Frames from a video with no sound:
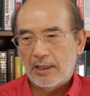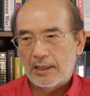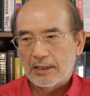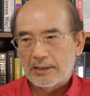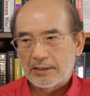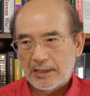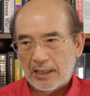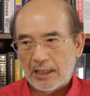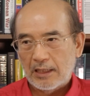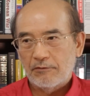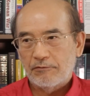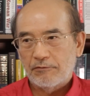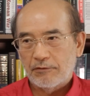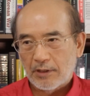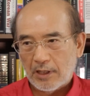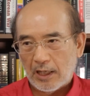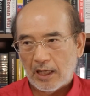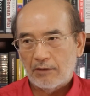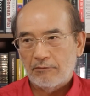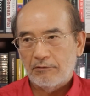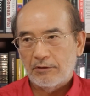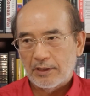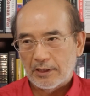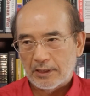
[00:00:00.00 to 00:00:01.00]

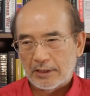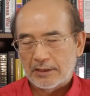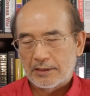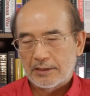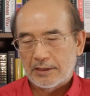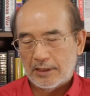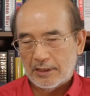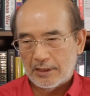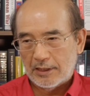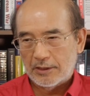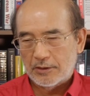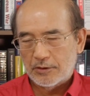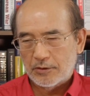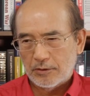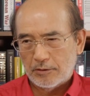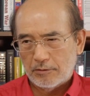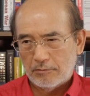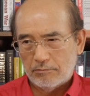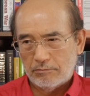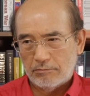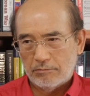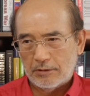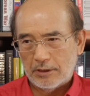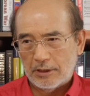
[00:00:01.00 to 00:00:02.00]
self-governing city.
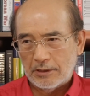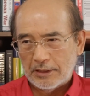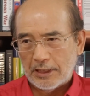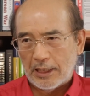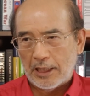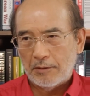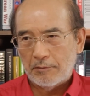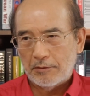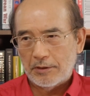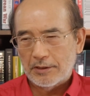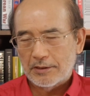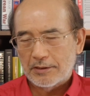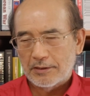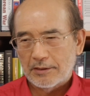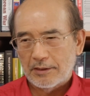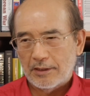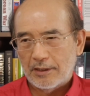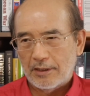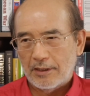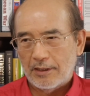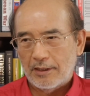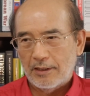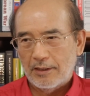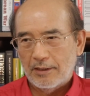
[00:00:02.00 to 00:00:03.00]
So the name is
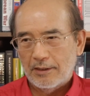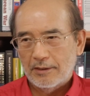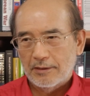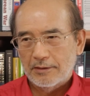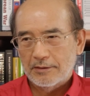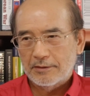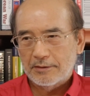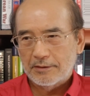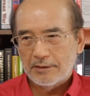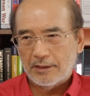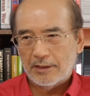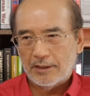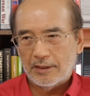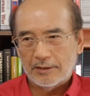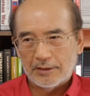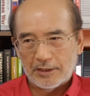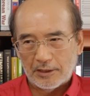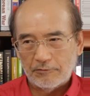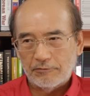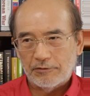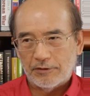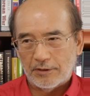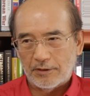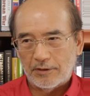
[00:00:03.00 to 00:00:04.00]

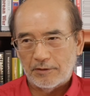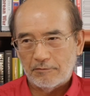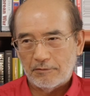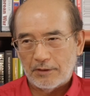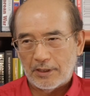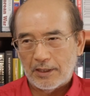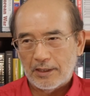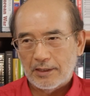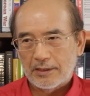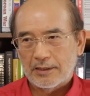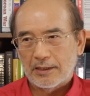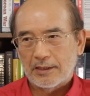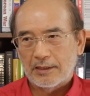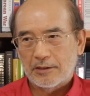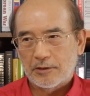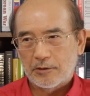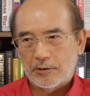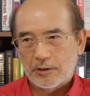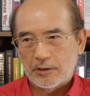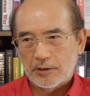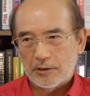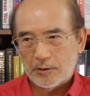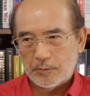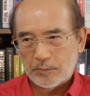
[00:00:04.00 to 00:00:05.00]
different, right?
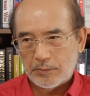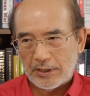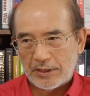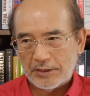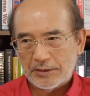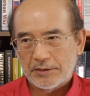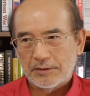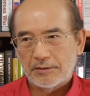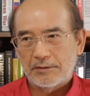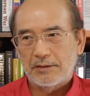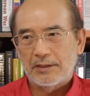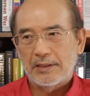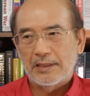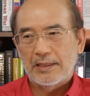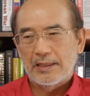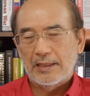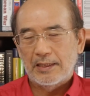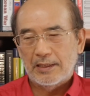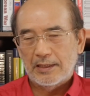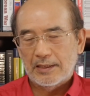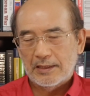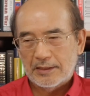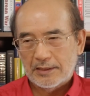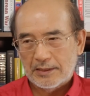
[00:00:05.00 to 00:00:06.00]
It's a special
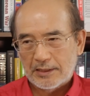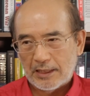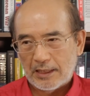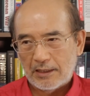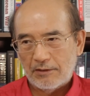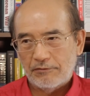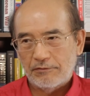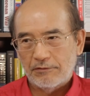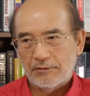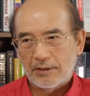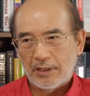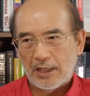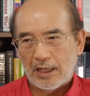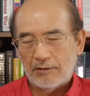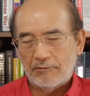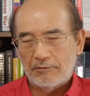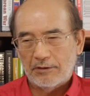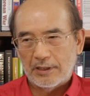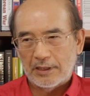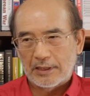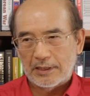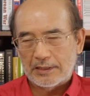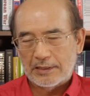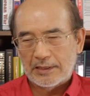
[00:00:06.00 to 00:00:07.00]

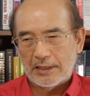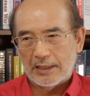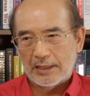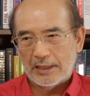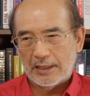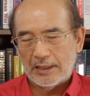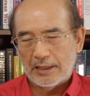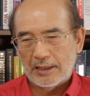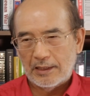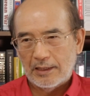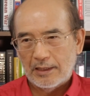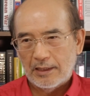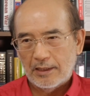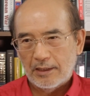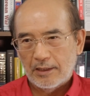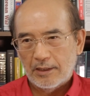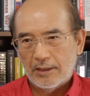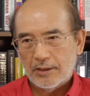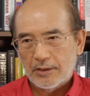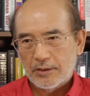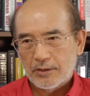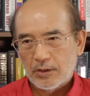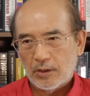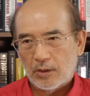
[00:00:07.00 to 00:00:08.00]
self-governing city.
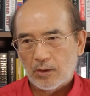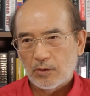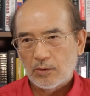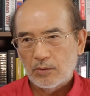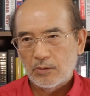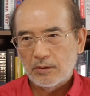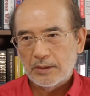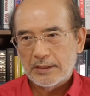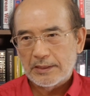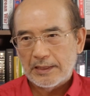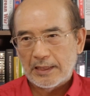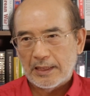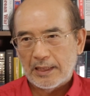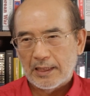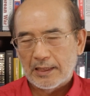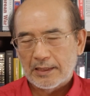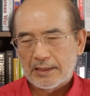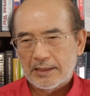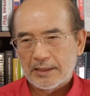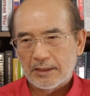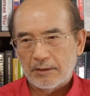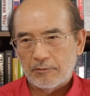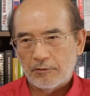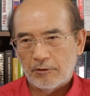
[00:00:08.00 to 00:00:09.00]
Seoul
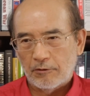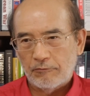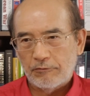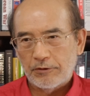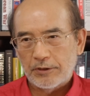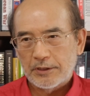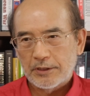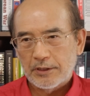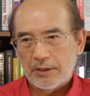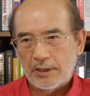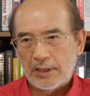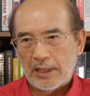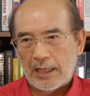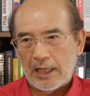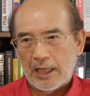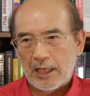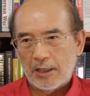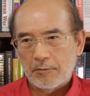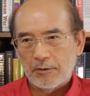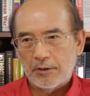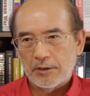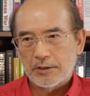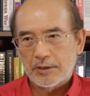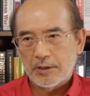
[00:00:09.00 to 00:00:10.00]
city's official
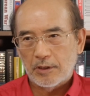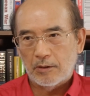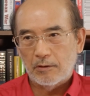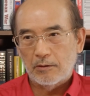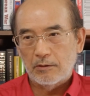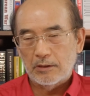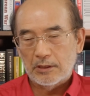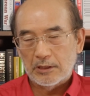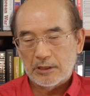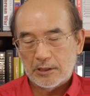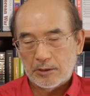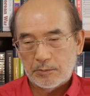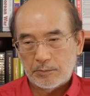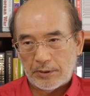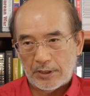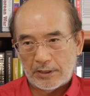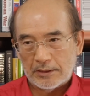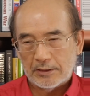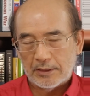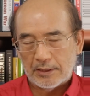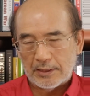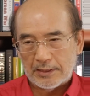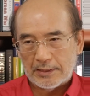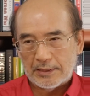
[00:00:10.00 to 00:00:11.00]
name is Seoul
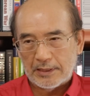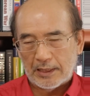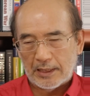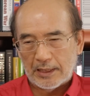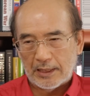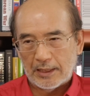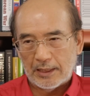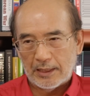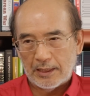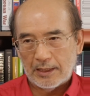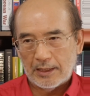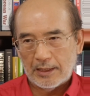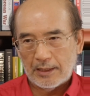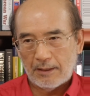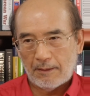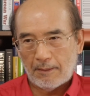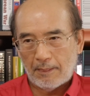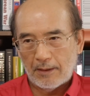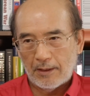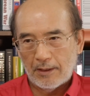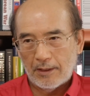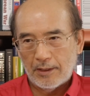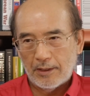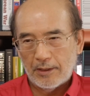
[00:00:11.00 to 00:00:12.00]
Special City.
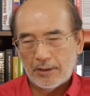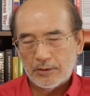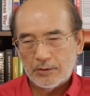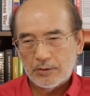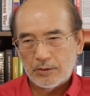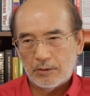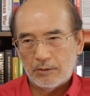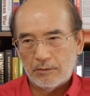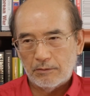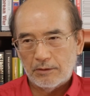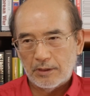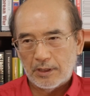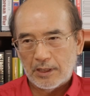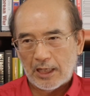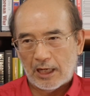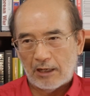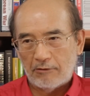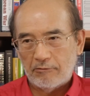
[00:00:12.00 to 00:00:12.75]
So the